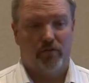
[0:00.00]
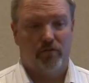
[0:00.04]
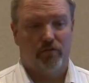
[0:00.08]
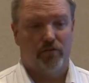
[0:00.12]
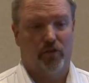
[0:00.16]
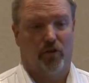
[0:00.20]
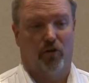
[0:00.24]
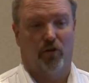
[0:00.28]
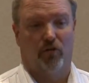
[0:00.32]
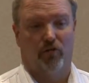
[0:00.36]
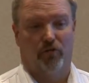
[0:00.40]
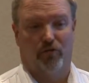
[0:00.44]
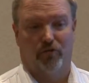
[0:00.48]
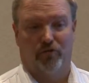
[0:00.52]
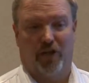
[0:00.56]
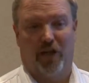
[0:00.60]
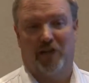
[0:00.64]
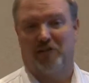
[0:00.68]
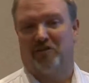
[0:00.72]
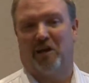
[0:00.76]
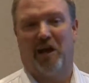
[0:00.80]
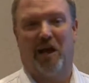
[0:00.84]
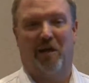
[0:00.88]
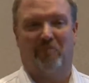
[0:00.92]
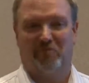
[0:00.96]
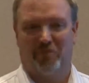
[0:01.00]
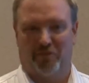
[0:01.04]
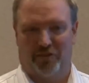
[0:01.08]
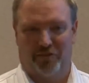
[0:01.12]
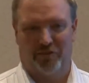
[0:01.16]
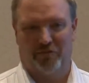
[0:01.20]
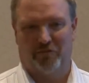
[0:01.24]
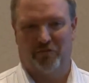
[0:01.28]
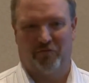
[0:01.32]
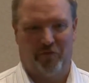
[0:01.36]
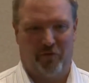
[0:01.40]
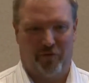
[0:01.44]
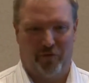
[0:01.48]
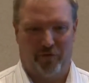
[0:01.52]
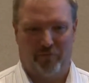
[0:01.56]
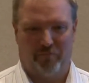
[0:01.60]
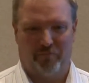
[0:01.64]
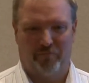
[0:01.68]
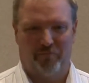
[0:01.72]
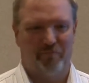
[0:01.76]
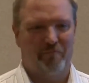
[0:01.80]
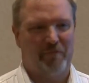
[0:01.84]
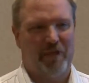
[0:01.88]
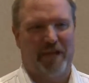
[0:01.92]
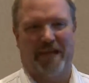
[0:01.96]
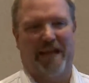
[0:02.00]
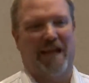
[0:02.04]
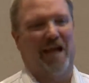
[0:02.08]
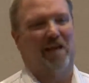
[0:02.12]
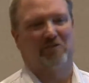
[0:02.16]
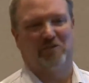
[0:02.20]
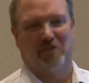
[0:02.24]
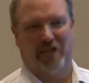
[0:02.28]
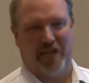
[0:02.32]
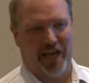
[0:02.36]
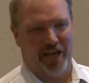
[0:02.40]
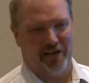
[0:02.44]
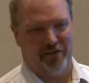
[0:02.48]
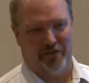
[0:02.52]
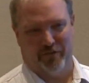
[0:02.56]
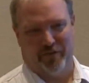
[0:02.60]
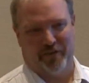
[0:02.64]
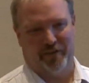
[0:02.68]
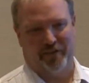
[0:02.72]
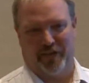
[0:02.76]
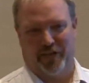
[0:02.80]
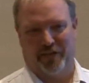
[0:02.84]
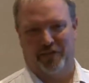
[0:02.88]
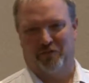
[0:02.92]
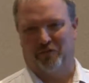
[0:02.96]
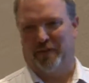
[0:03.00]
so there's lots of options for being outside, doing things.